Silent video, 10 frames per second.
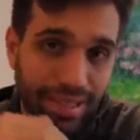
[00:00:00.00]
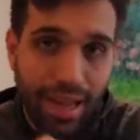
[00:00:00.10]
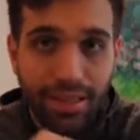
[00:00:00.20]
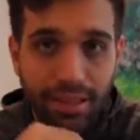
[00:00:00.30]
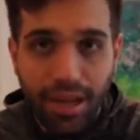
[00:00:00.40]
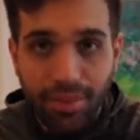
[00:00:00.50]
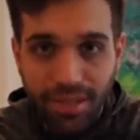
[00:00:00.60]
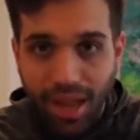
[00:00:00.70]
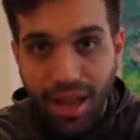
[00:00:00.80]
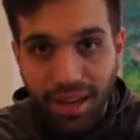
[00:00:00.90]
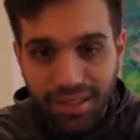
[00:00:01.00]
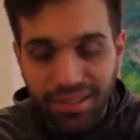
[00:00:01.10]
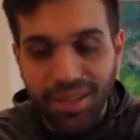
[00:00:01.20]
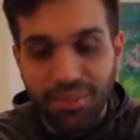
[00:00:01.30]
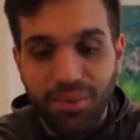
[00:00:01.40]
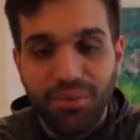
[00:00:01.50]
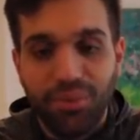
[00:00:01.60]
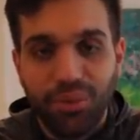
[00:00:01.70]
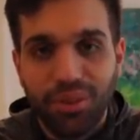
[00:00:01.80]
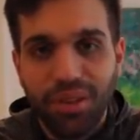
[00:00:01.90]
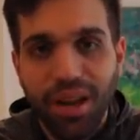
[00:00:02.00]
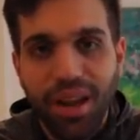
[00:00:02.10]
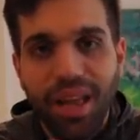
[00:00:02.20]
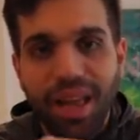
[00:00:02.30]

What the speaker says: 10 times higher than before.